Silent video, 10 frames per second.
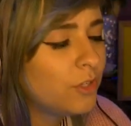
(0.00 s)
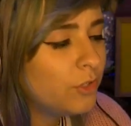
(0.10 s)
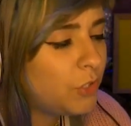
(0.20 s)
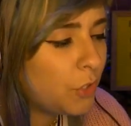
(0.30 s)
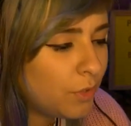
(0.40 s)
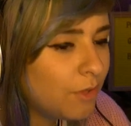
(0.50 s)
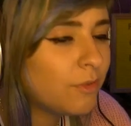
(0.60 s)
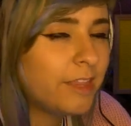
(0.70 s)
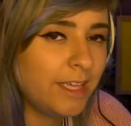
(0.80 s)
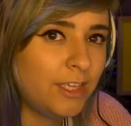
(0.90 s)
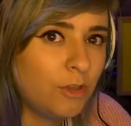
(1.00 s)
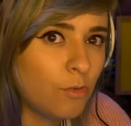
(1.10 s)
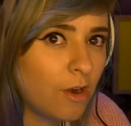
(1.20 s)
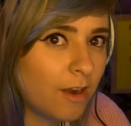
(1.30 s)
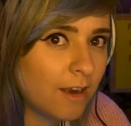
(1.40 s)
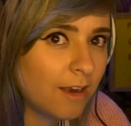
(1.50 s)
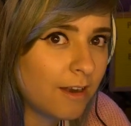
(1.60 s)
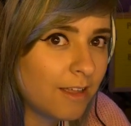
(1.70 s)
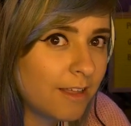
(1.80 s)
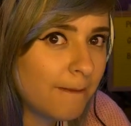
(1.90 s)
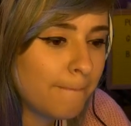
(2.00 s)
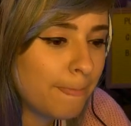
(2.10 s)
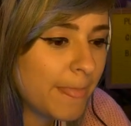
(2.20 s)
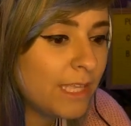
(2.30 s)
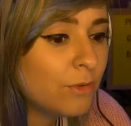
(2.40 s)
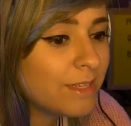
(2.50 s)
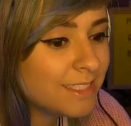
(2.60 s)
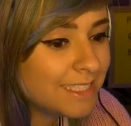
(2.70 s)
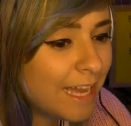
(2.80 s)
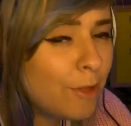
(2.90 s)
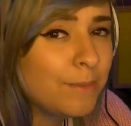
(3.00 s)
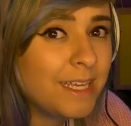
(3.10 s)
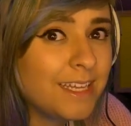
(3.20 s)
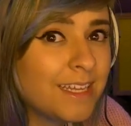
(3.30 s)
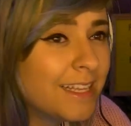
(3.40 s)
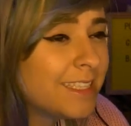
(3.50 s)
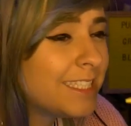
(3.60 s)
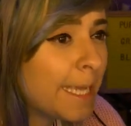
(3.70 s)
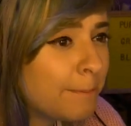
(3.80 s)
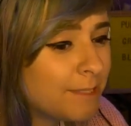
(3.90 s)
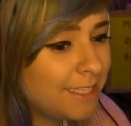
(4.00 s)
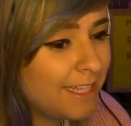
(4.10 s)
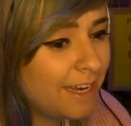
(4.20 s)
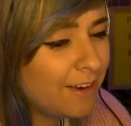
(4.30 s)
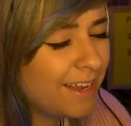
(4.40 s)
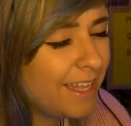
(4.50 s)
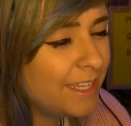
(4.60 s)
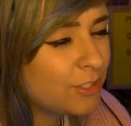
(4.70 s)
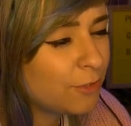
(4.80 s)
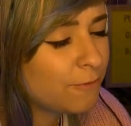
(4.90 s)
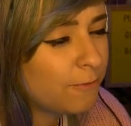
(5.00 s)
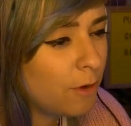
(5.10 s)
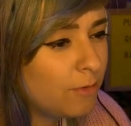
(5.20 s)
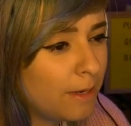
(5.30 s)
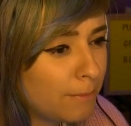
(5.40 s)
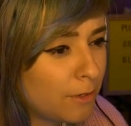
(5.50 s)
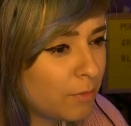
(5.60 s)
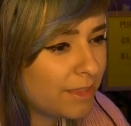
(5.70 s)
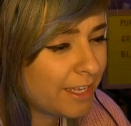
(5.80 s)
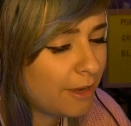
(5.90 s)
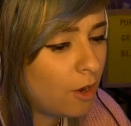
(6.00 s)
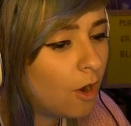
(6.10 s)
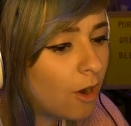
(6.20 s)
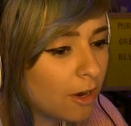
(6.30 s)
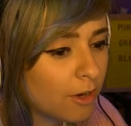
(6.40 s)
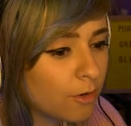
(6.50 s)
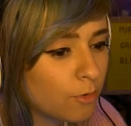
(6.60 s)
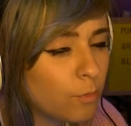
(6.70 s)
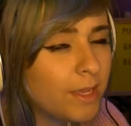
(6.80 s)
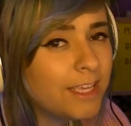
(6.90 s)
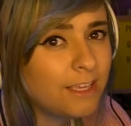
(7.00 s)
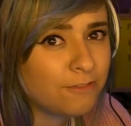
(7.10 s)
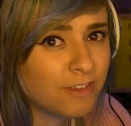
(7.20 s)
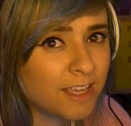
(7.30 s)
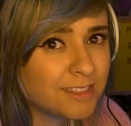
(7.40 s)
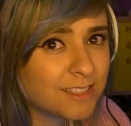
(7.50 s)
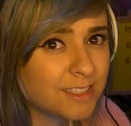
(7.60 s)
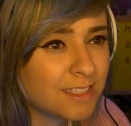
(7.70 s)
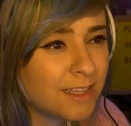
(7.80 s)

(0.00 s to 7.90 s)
do you think you are that you can tell me tips in there and it's your phone number with like a heart or a winky face?